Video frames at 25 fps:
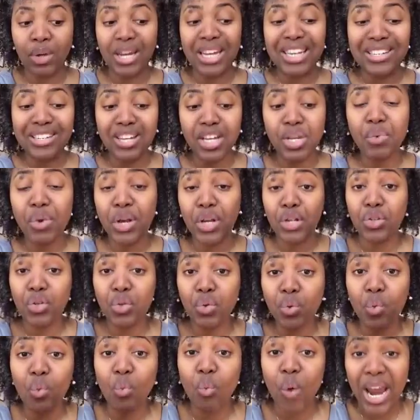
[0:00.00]
continuing
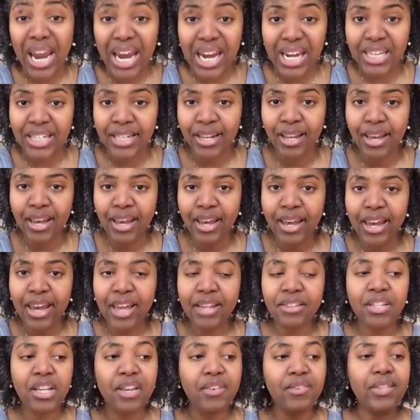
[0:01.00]
to wait
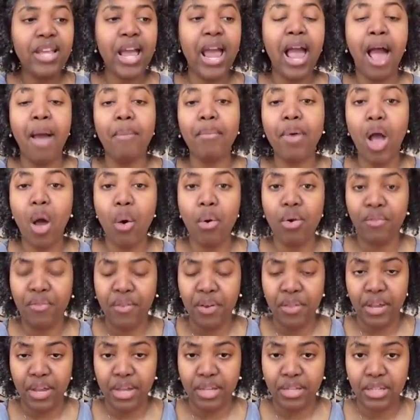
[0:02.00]
instead of saying, I'm going
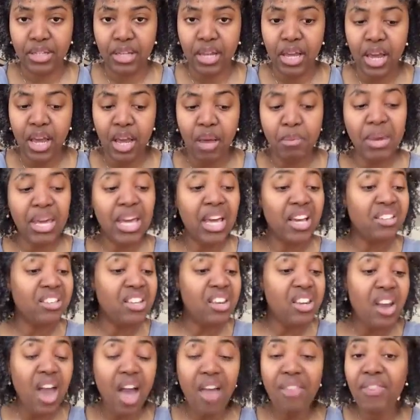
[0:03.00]
for this. Because
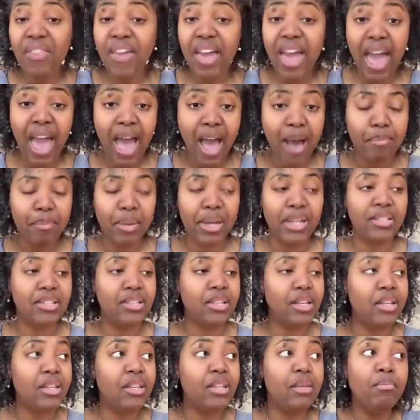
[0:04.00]
nothing happens.
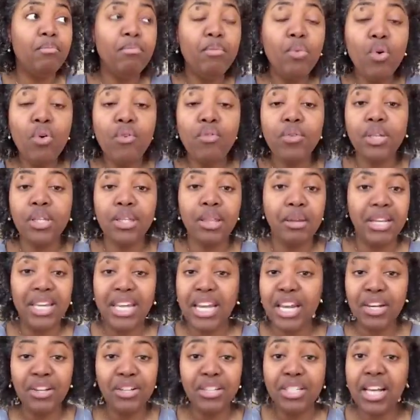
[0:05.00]
The
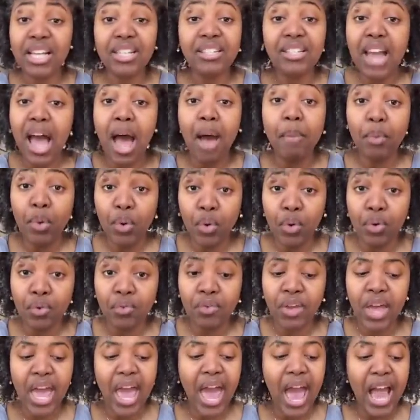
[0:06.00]
needle does not
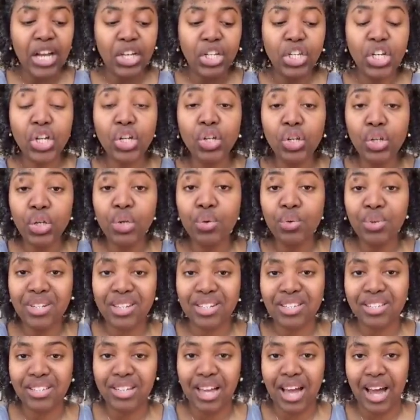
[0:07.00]
move until you
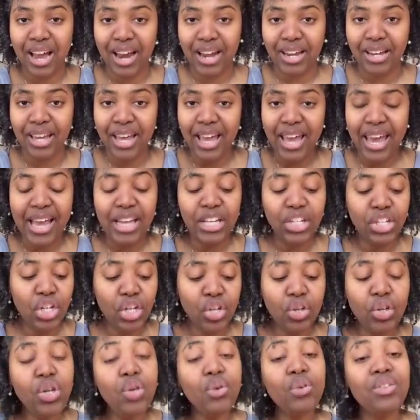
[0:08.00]
decide,
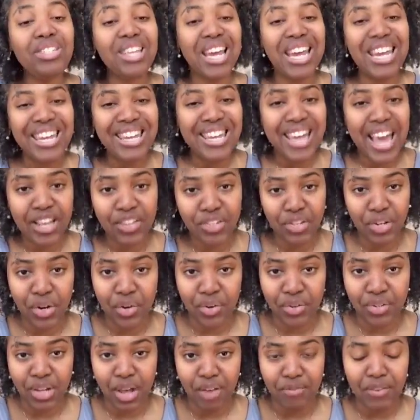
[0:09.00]
until you say yes to
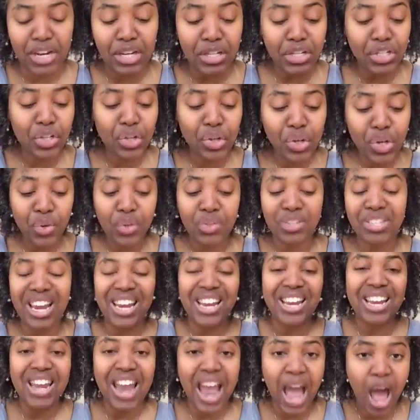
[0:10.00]
yourself, until you
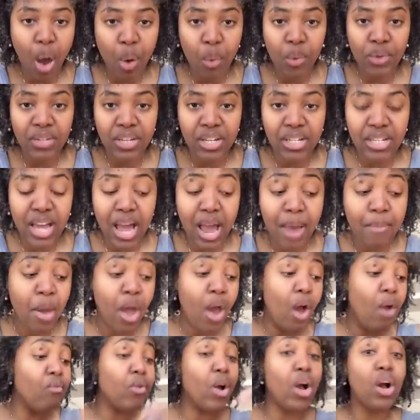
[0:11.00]
say now is the time,
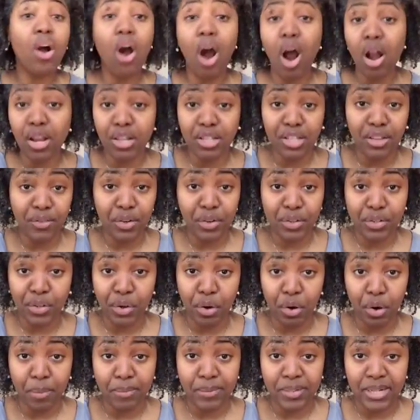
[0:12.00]
regardless of your
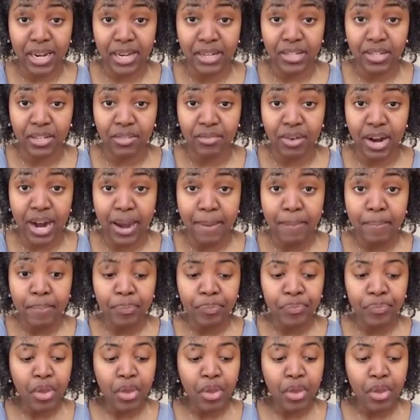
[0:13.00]
circumstances, right?